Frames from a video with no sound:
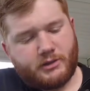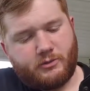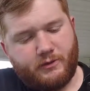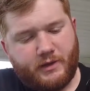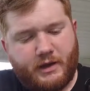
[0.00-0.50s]
so
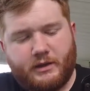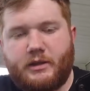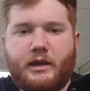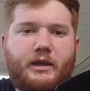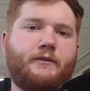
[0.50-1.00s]
we've got
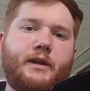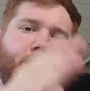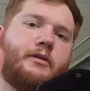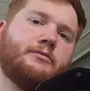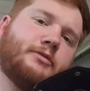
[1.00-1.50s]
the
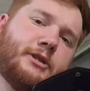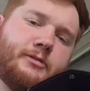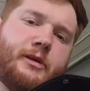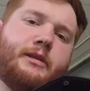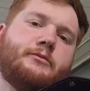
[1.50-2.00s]
video
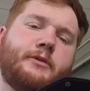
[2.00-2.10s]
situated.